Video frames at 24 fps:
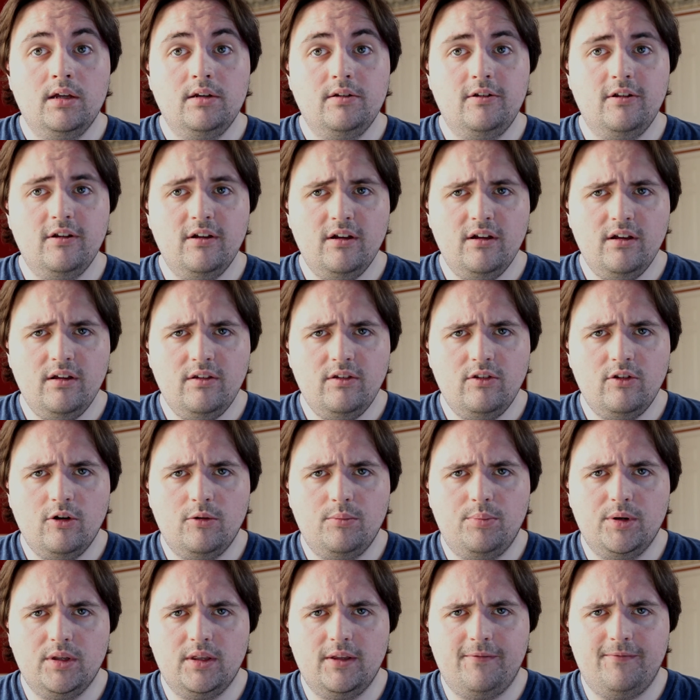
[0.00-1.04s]
Just
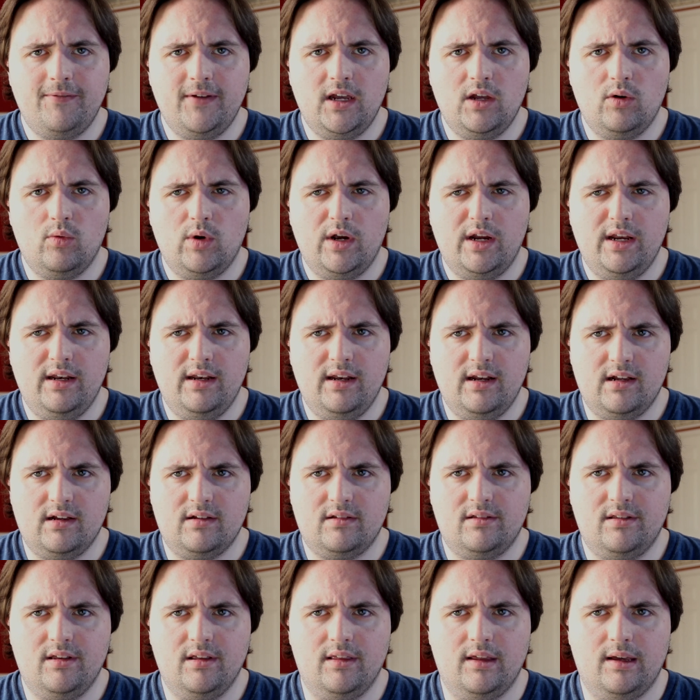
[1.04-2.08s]
don't put the fan right
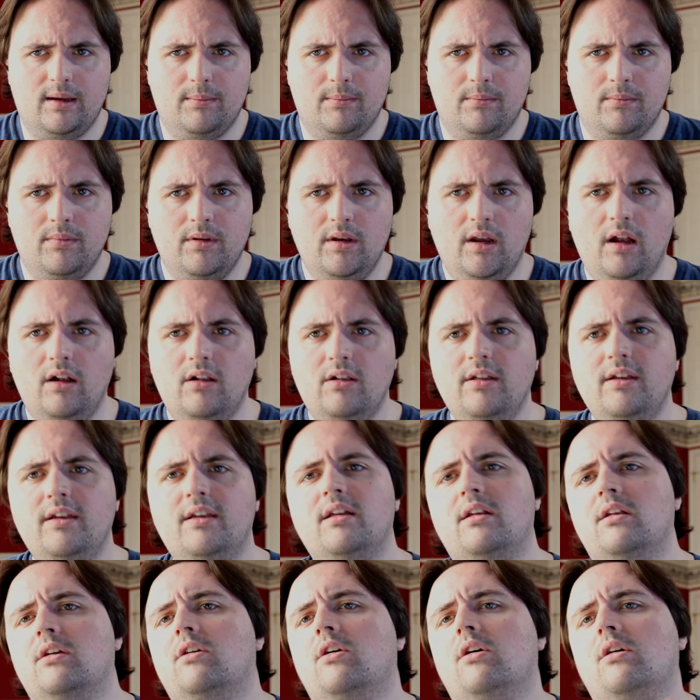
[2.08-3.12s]
next to them. Not only
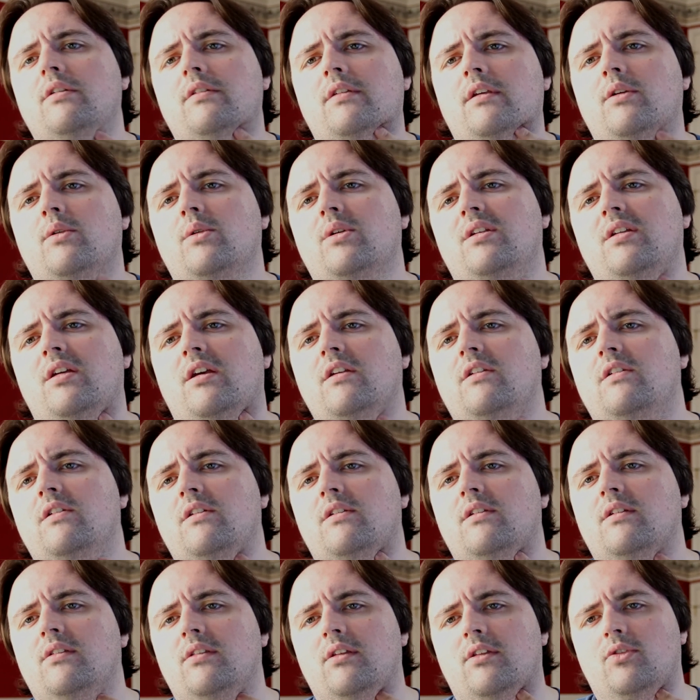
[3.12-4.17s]
can it cause
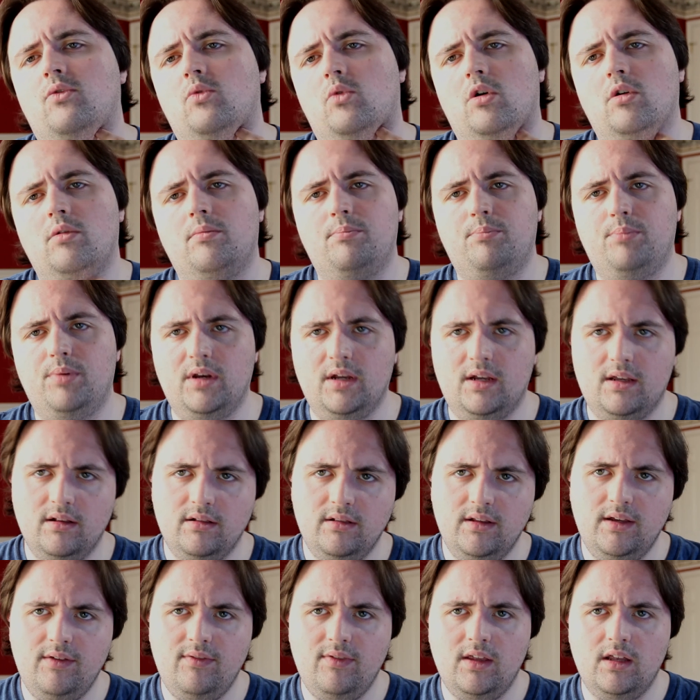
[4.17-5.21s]
irritations in the throat, but it
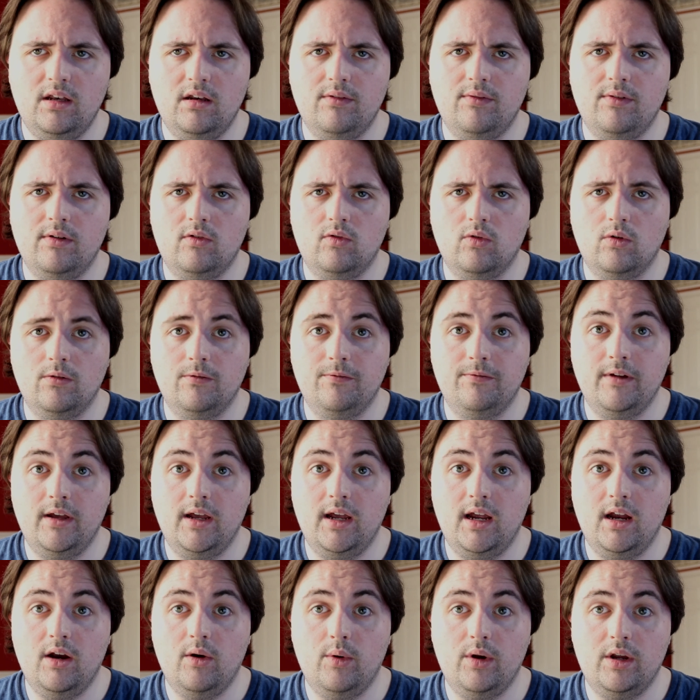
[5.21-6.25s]
can leave the individual
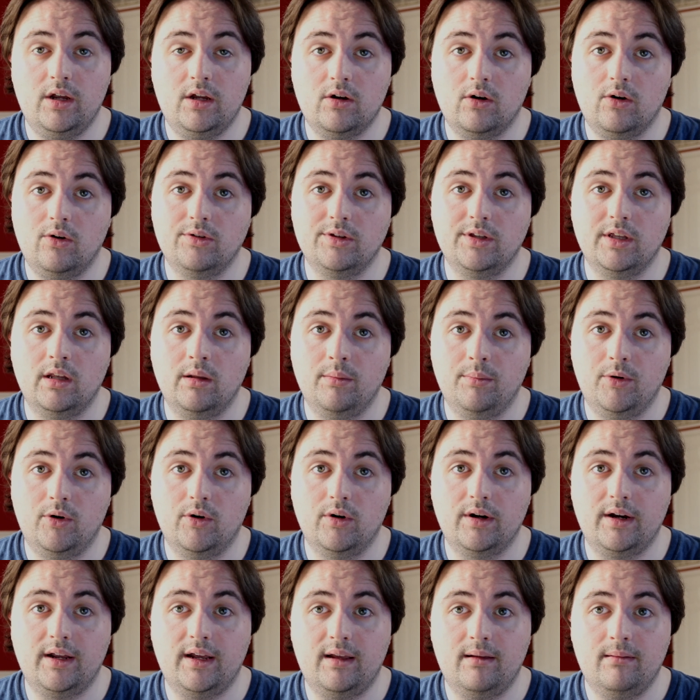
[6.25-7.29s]
very cold in the
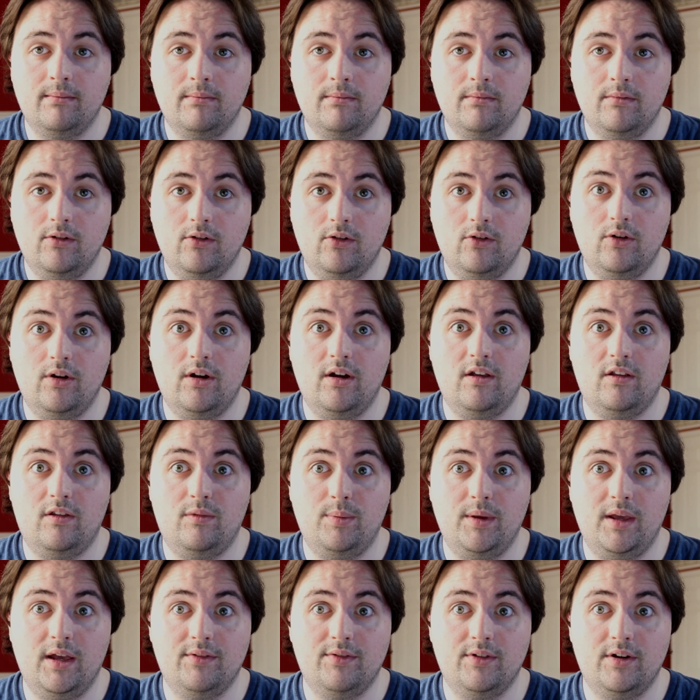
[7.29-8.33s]
morning. Trust
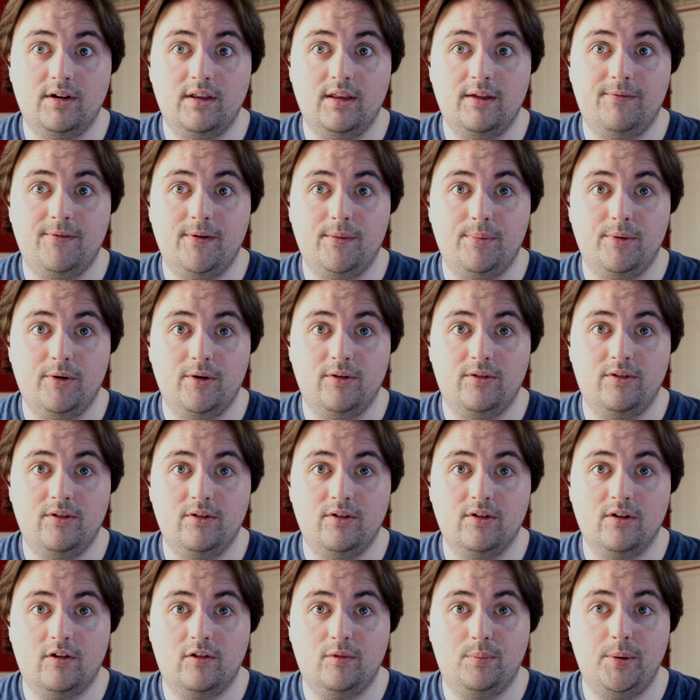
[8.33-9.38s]
me, I've learned that from
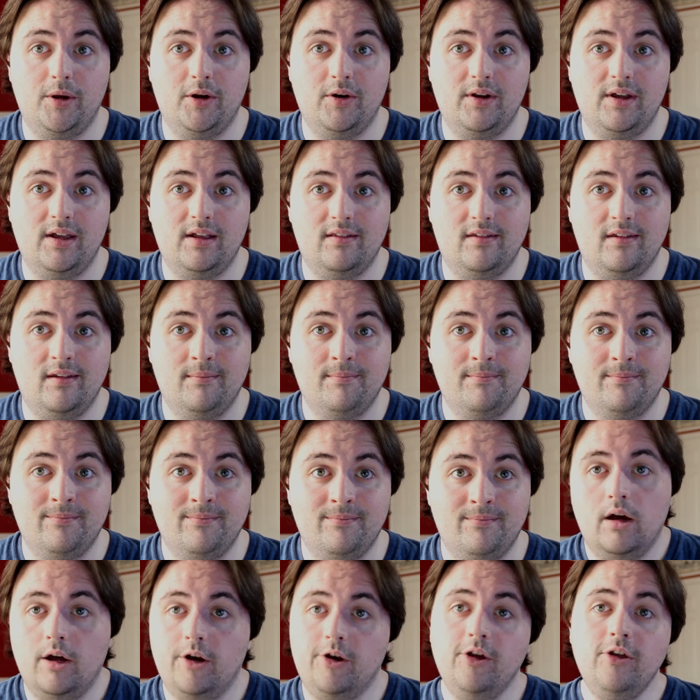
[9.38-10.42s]
personal experience.
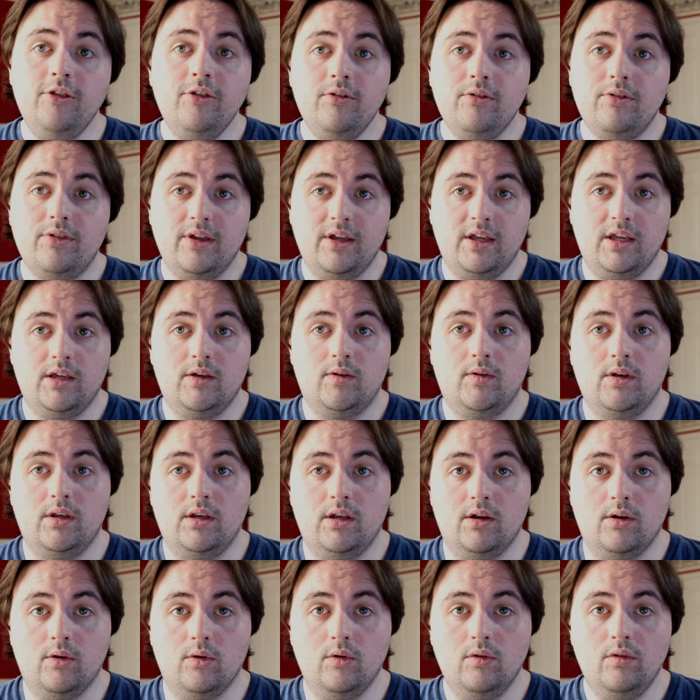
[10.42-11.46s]
Another thing you can
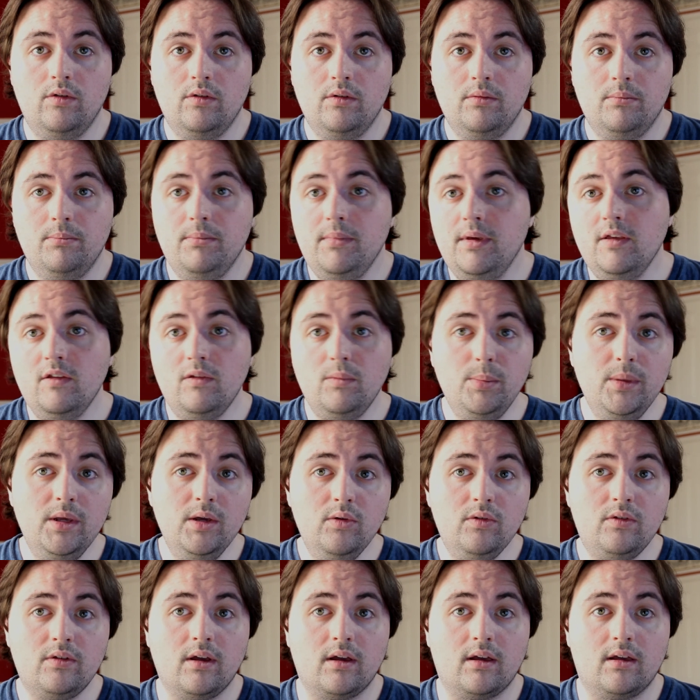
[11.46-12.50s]
use is
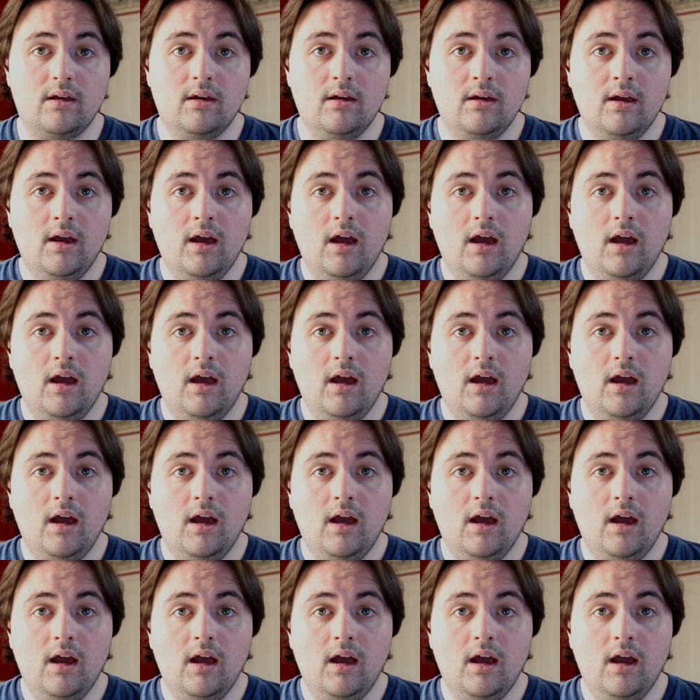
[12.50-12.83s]
music.